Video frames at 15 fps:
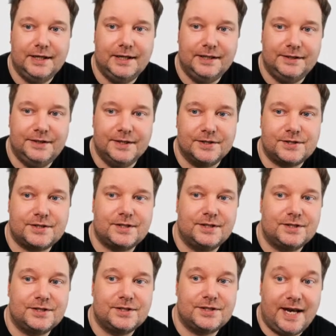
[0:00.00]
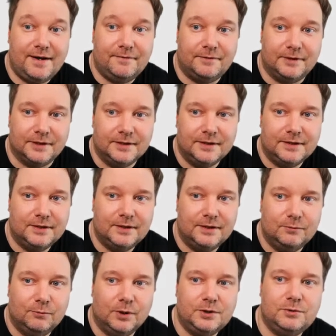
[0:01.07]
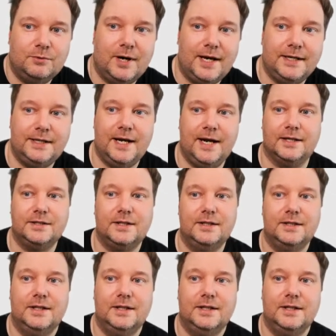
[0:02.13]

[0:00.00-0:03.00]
this 7, what do I get?